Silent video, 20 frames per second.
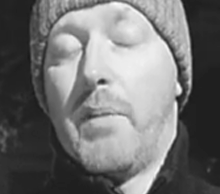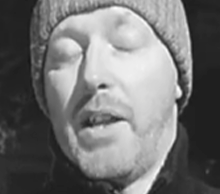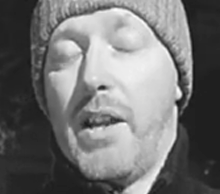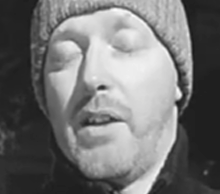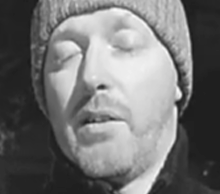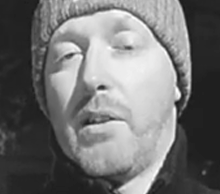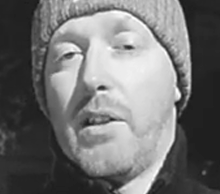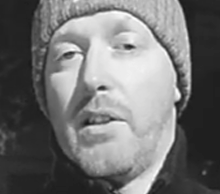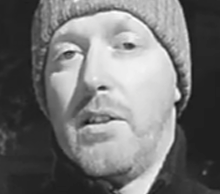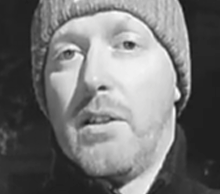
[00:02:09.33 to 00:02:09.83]

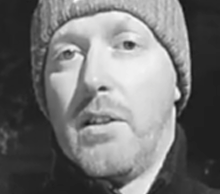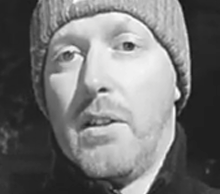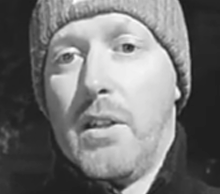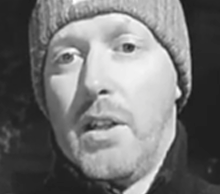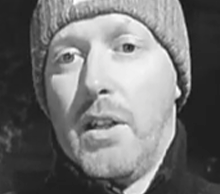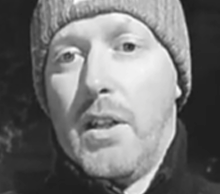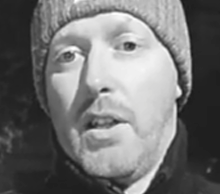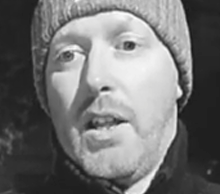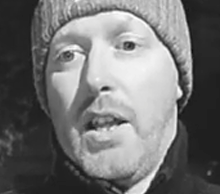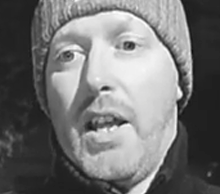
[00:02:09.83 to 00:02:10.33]
Heerlen.
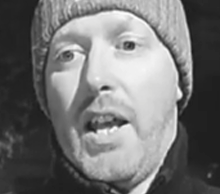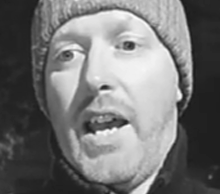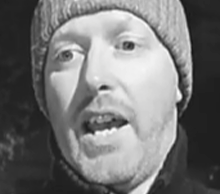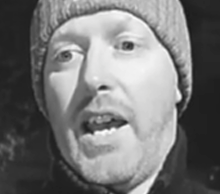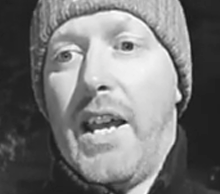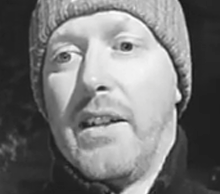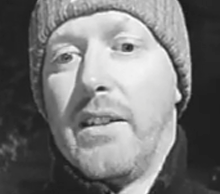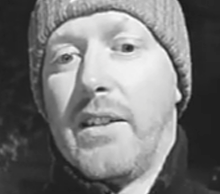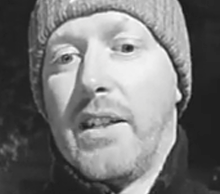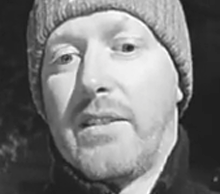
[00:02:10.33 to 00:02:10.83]

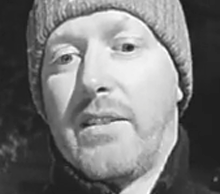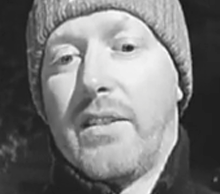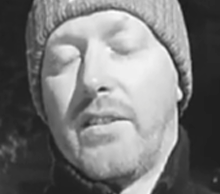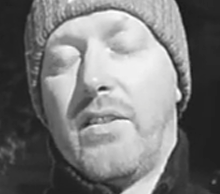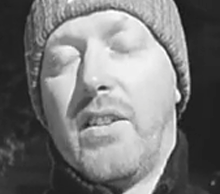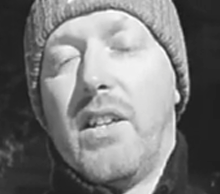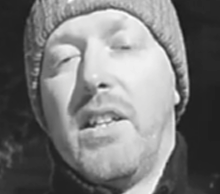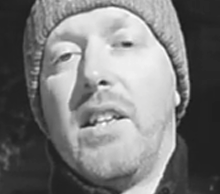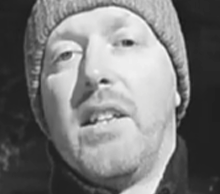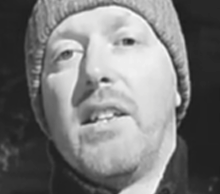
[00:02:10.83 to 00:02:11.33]
And that's a
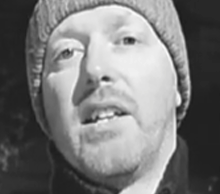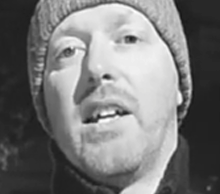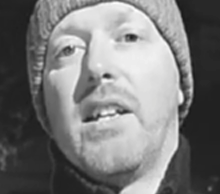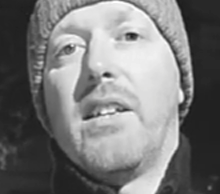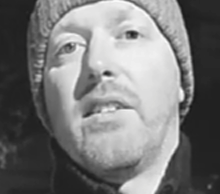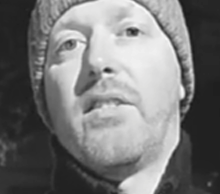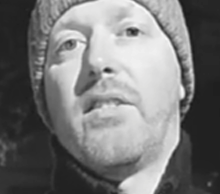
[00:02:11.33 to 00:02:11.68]
city that